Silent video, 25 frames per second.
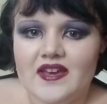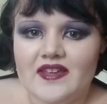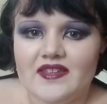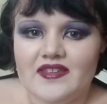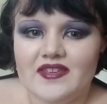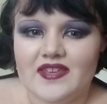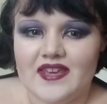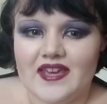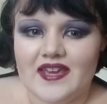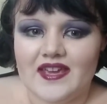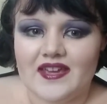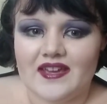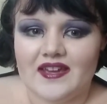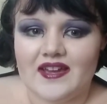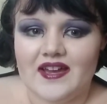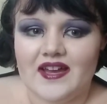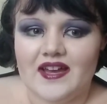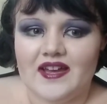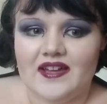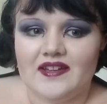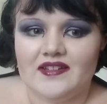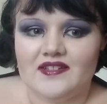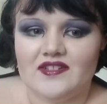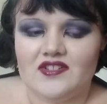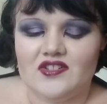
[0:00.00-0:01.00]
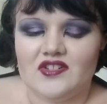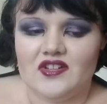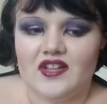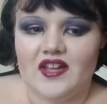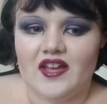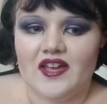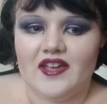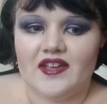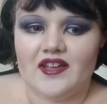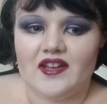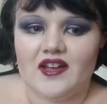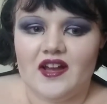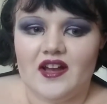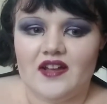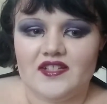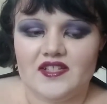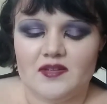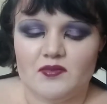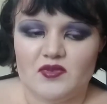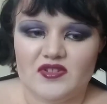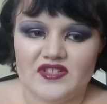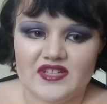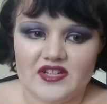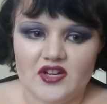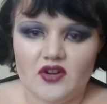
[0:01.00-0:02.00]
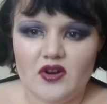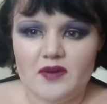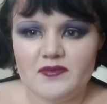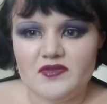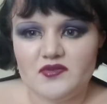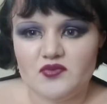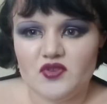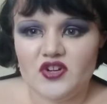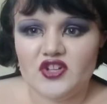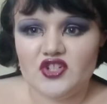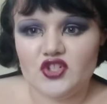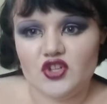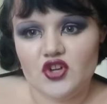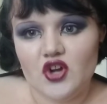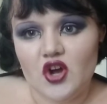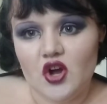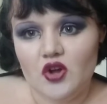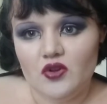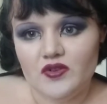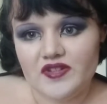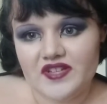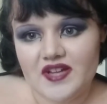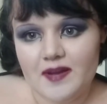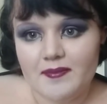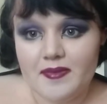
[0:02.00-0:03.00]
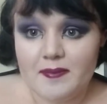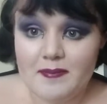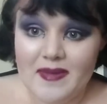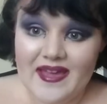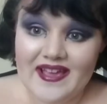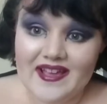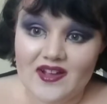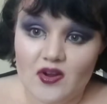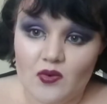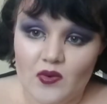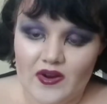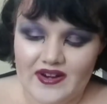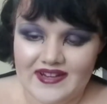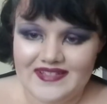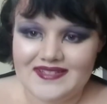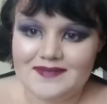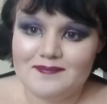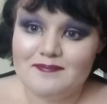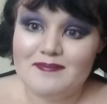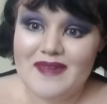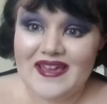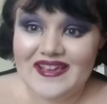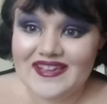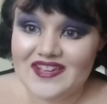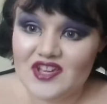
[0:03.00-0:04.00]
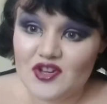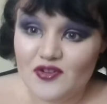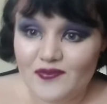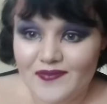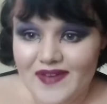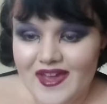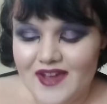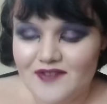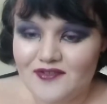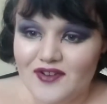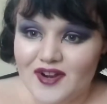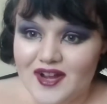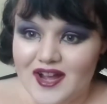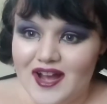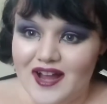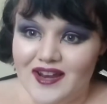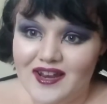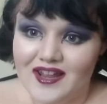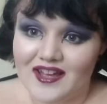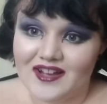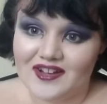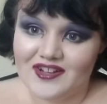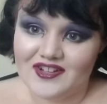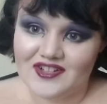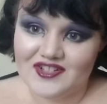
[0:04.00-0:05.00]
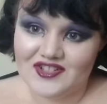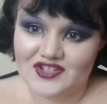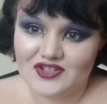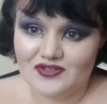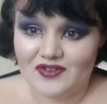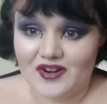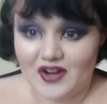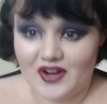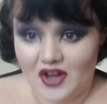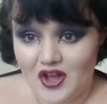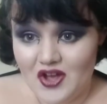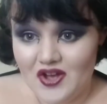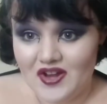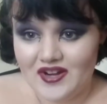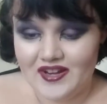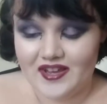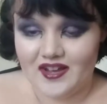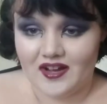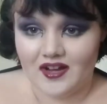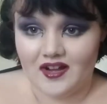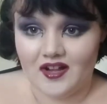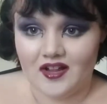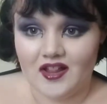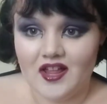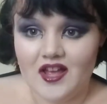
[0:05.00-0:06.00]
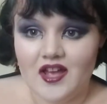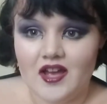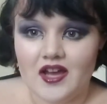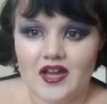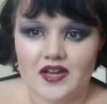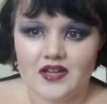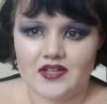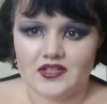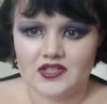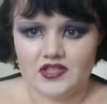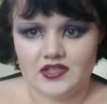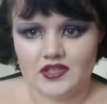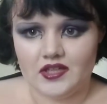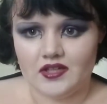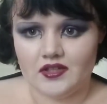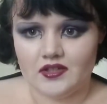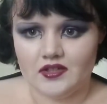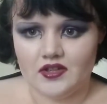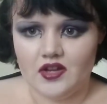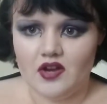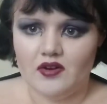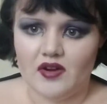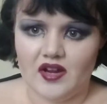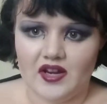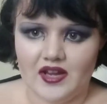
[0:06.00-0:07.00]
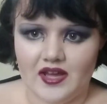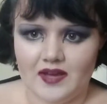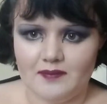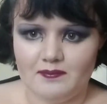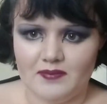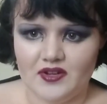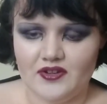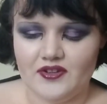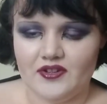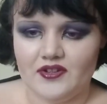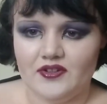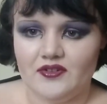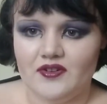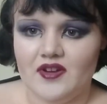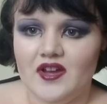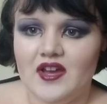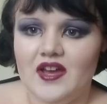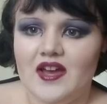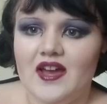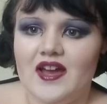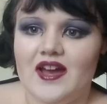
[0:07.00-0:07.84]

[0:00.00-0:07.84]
thing and like someone said, oh I'm surprised you're not holding up the pink one, isn't pink your favourite colour because you're a girly girl? And I was just like, no I like blue.